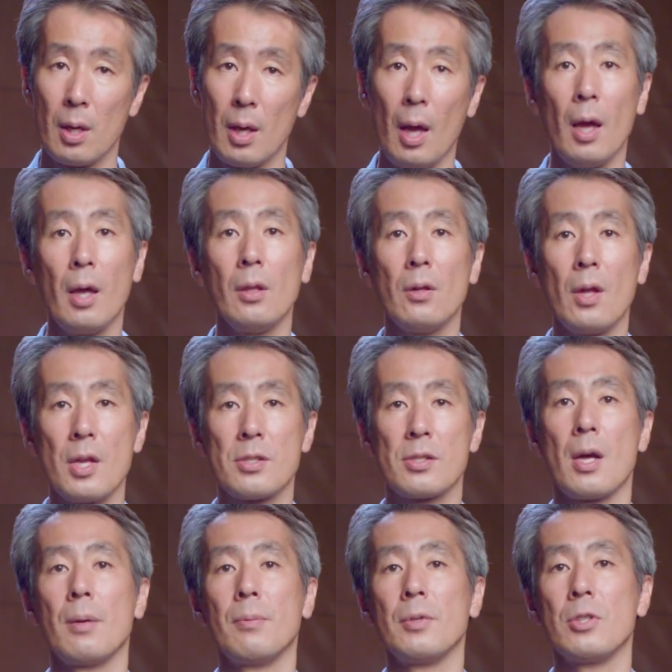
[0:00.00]
and
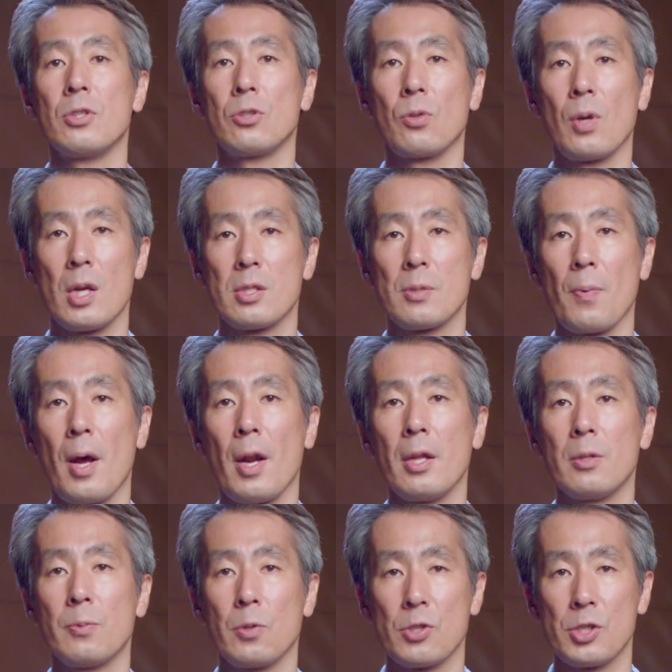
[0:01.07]
establish
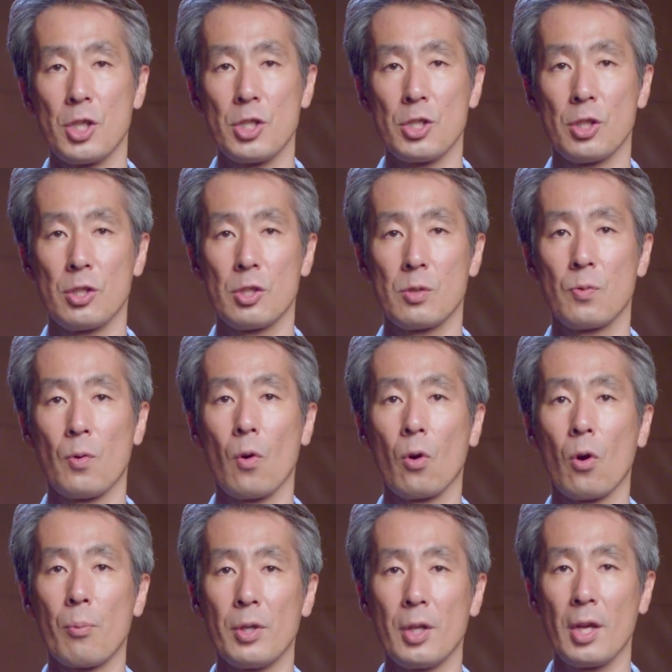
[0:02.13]
transparent procedures for
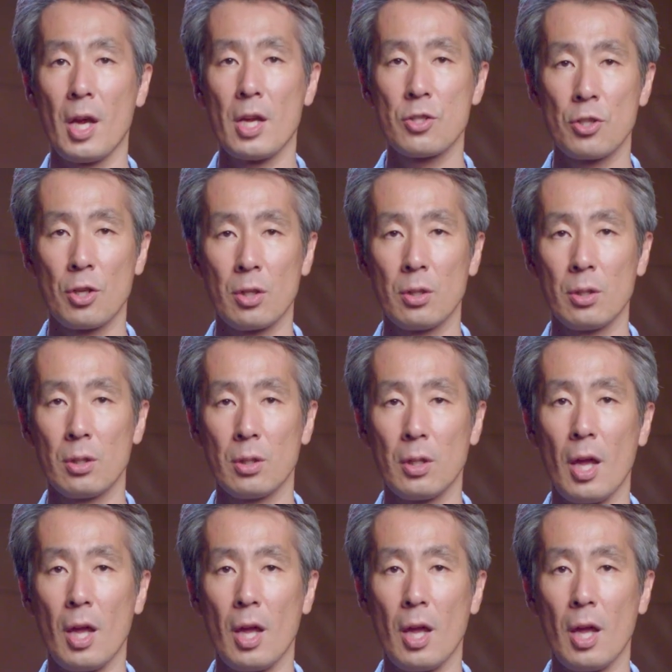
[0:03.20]
communication